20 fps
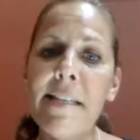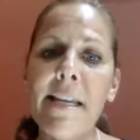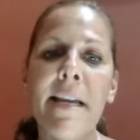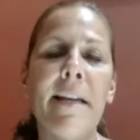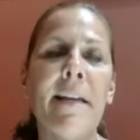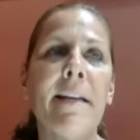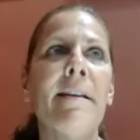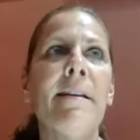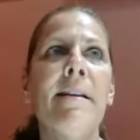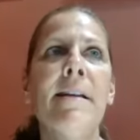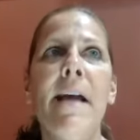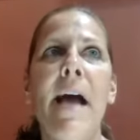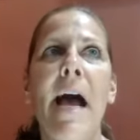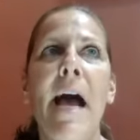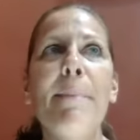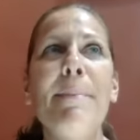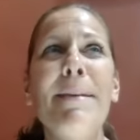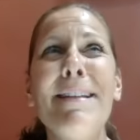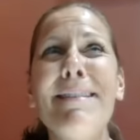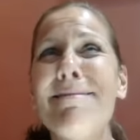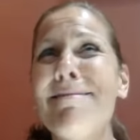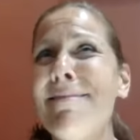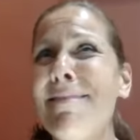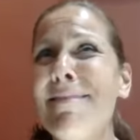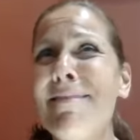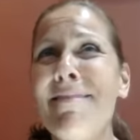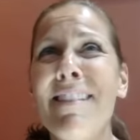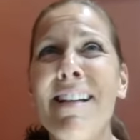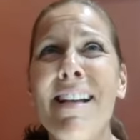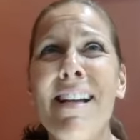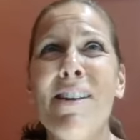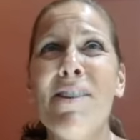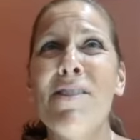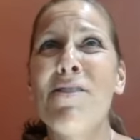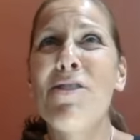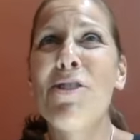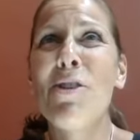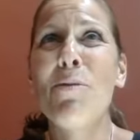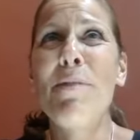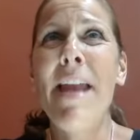and i mean
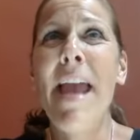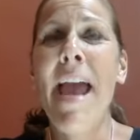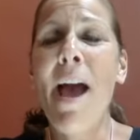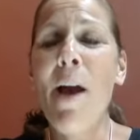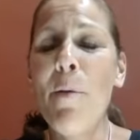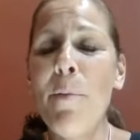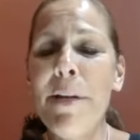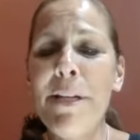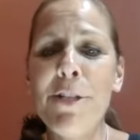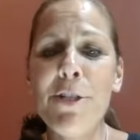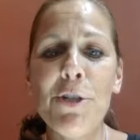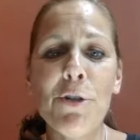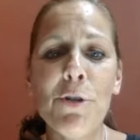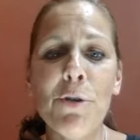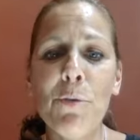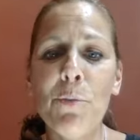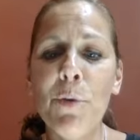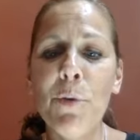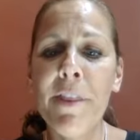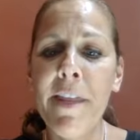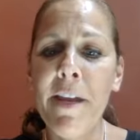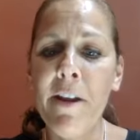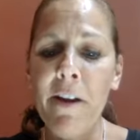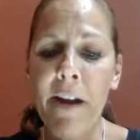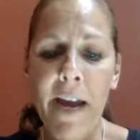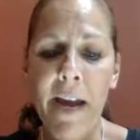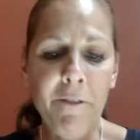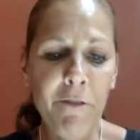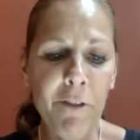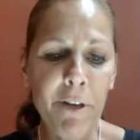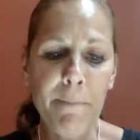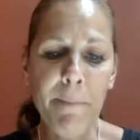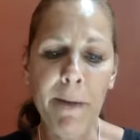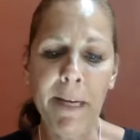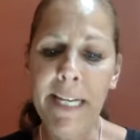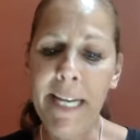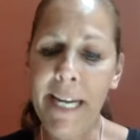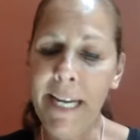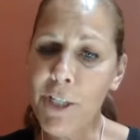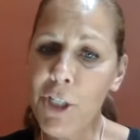so now we do we're there every
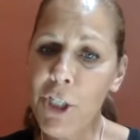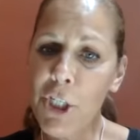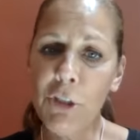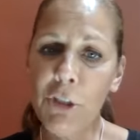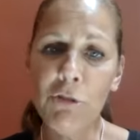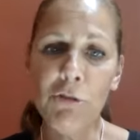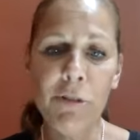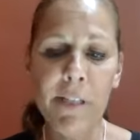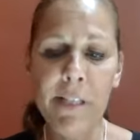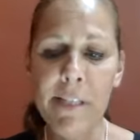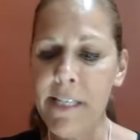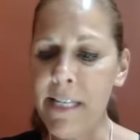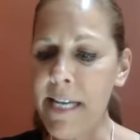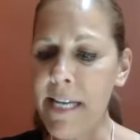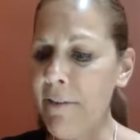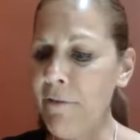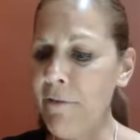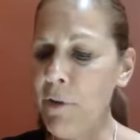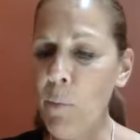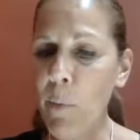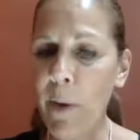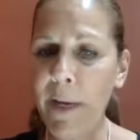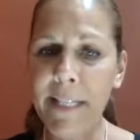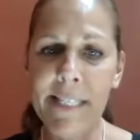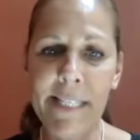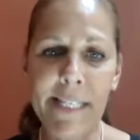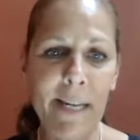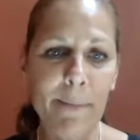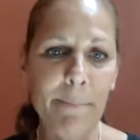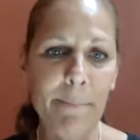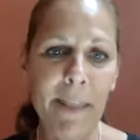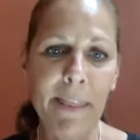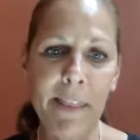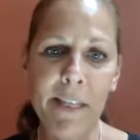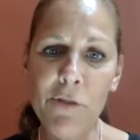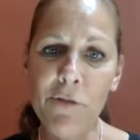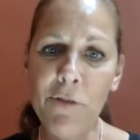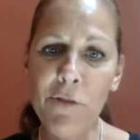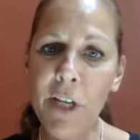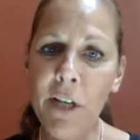monday at children's and every wednesday at beth
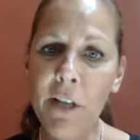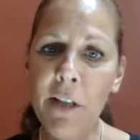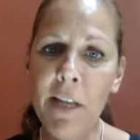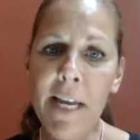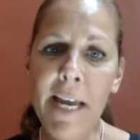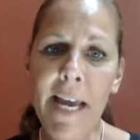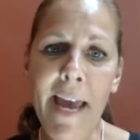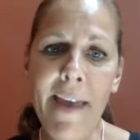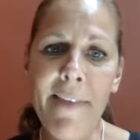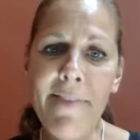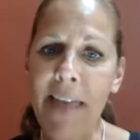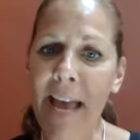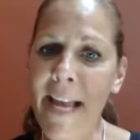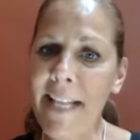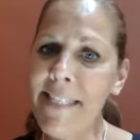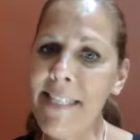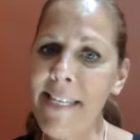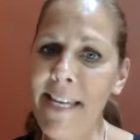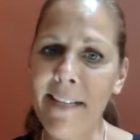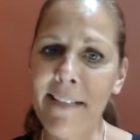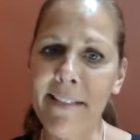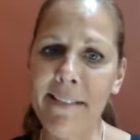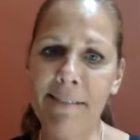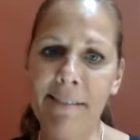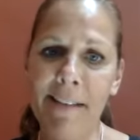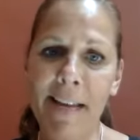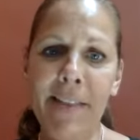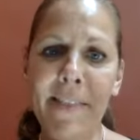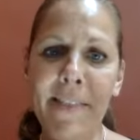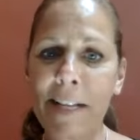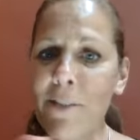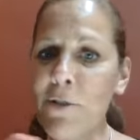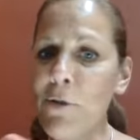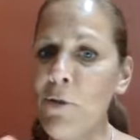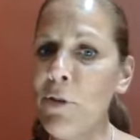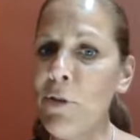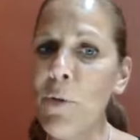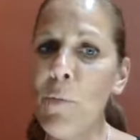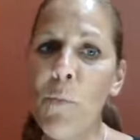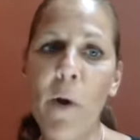israel and that's it and that's
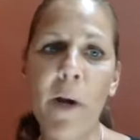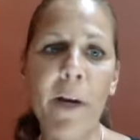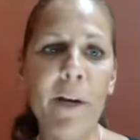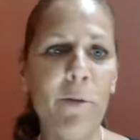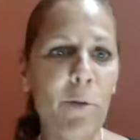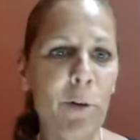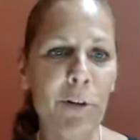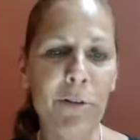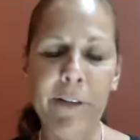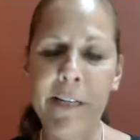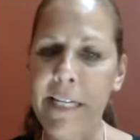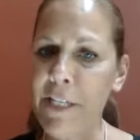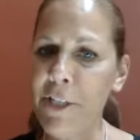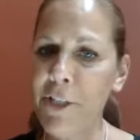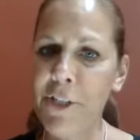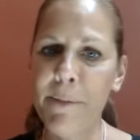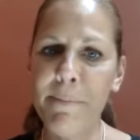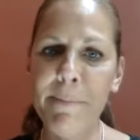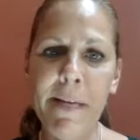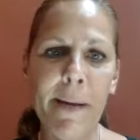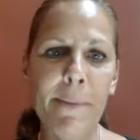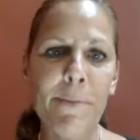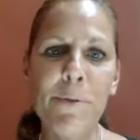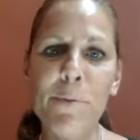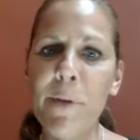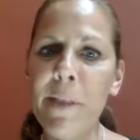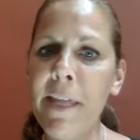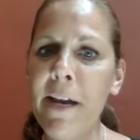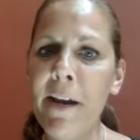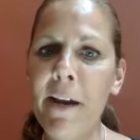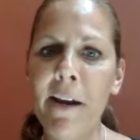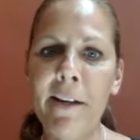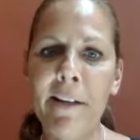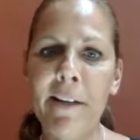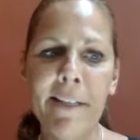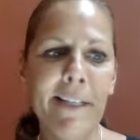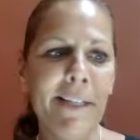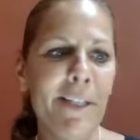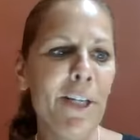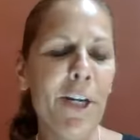only one order each sometimes we're there
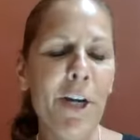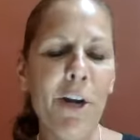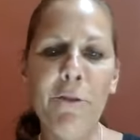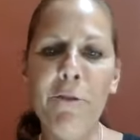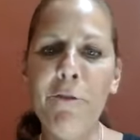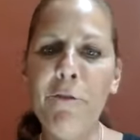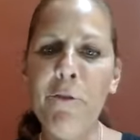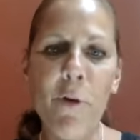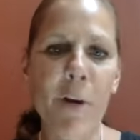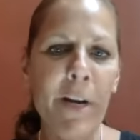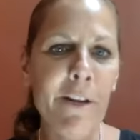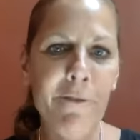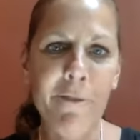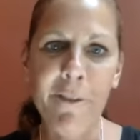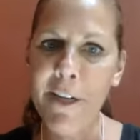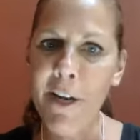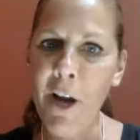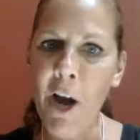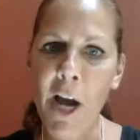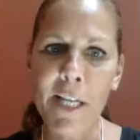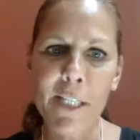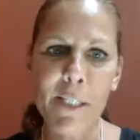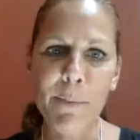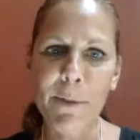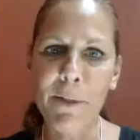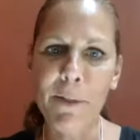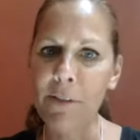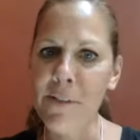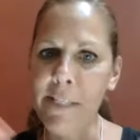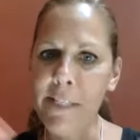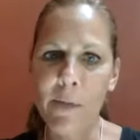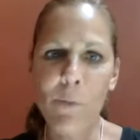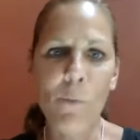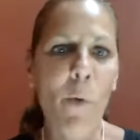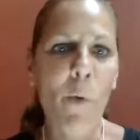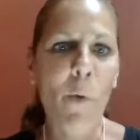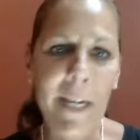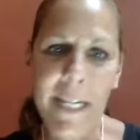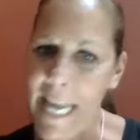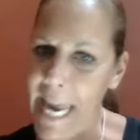you know four different hospitals in
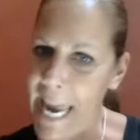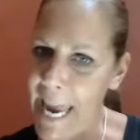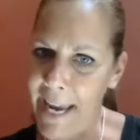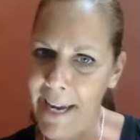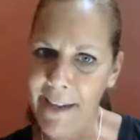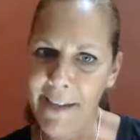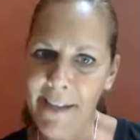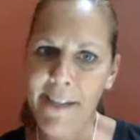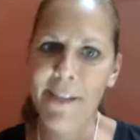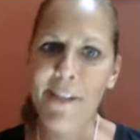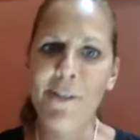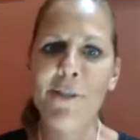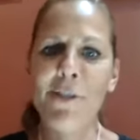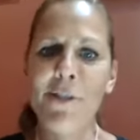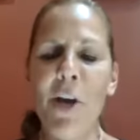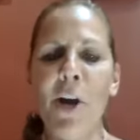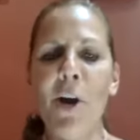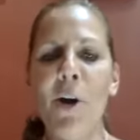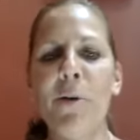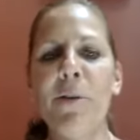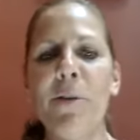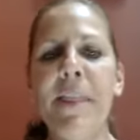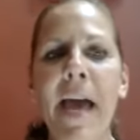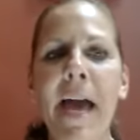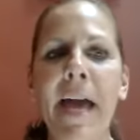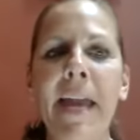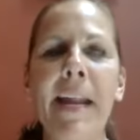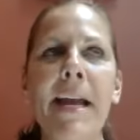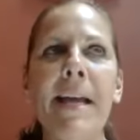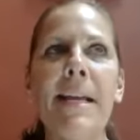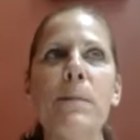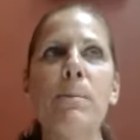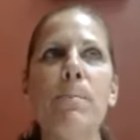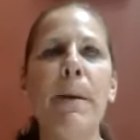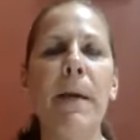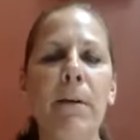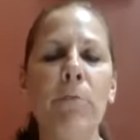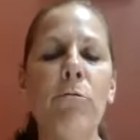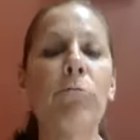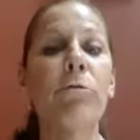one day so mm-hmm. that has
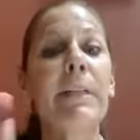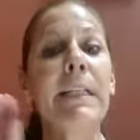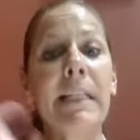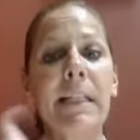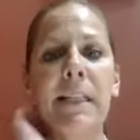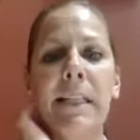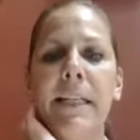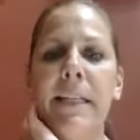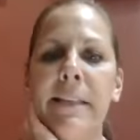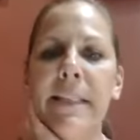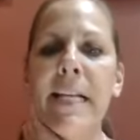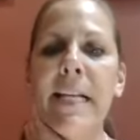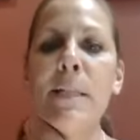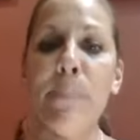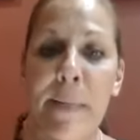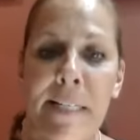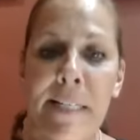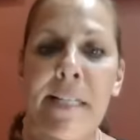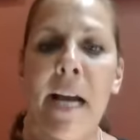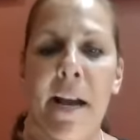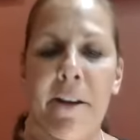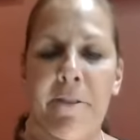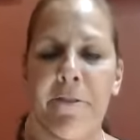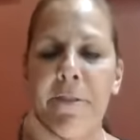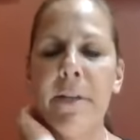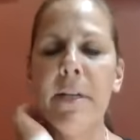been really that's been tough